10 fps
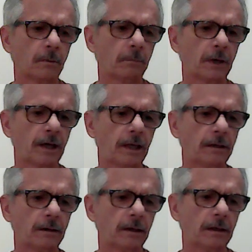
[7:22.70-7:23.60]

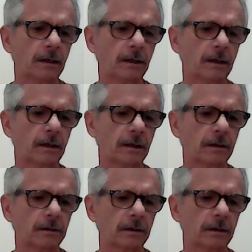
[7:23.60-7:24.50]
but
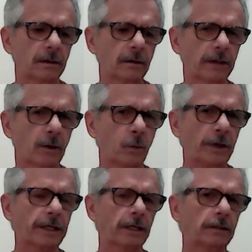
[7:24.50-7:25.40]
that
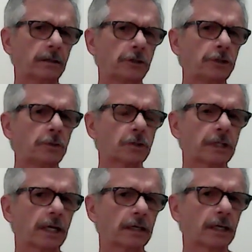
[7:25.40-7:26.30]
we can use
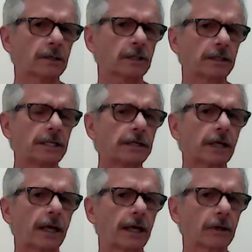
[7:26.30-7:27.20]
that as an
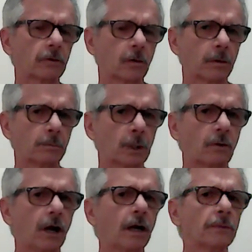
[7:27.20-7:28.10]
indicator or
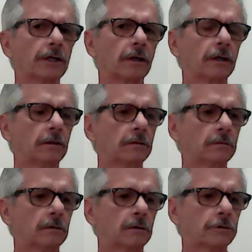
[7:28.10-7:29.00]
barometer
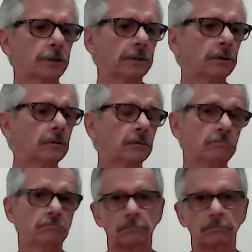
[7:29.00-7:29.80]
to